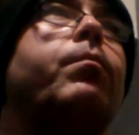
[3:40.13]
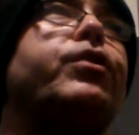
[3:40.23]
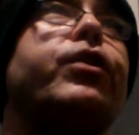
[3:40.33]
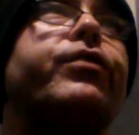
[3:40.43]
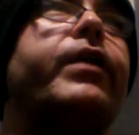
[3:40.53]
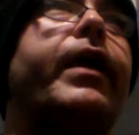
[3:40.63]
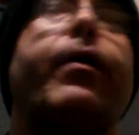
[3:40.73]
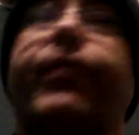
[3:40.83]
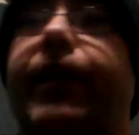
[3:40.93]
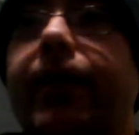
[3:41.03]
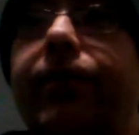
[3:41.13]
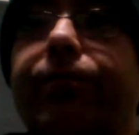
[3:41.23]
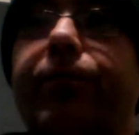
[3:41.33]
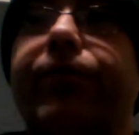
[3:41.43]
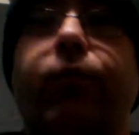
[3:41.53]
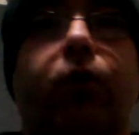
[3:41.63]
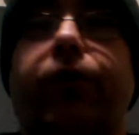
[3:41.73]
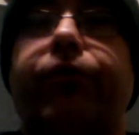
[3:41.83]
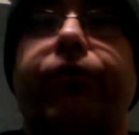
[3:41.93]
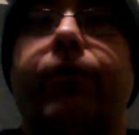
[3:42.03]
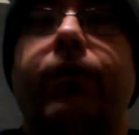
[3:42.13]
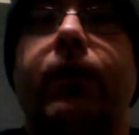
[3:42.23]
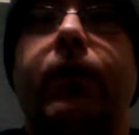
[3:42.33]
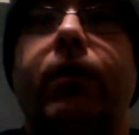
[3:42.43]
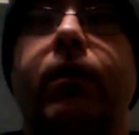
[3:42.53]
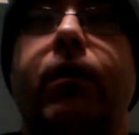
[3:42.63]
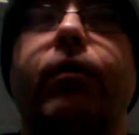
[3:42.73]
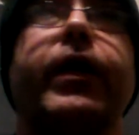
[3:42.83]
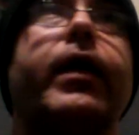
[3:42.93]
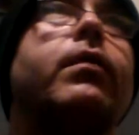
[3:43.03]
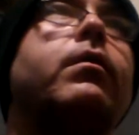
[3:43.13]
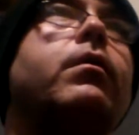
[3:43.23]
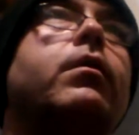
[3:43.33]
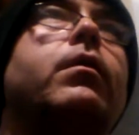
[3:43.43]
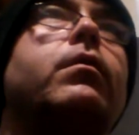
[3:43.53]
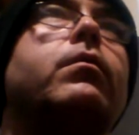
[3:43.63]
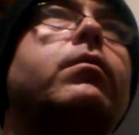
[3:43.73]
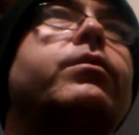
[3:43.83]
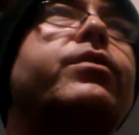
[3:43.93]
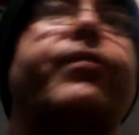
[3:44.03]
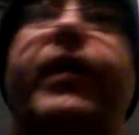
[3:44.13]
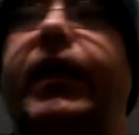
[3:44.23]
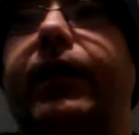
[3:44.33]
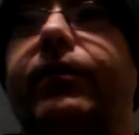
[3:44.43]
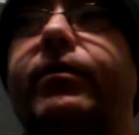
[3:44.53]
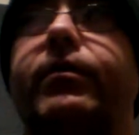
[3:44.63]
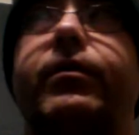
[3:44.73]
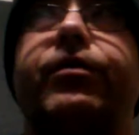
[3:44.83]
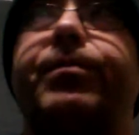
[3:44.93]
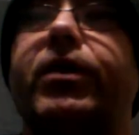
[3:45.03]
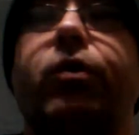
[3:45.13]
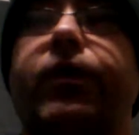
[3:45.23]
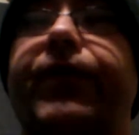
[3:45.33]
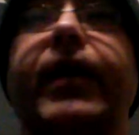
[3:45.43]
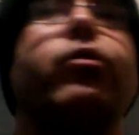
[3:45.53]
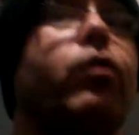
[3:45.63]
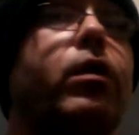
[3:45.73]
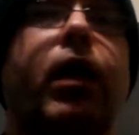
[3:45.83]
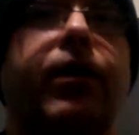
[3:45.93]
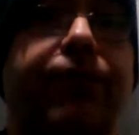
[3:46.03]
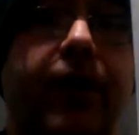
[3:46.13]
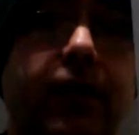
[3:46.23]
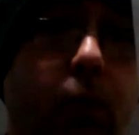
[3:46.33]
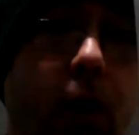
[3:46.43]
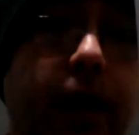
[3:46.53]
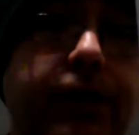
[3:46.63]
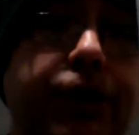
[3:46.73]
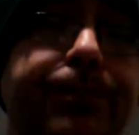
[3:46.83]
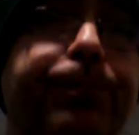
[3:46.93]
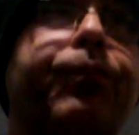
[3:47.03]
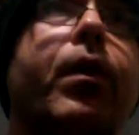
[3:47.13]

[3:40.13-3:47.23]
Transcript: But just everything in this movie works. Okay, Savini's special effects are a lot of fun to watch.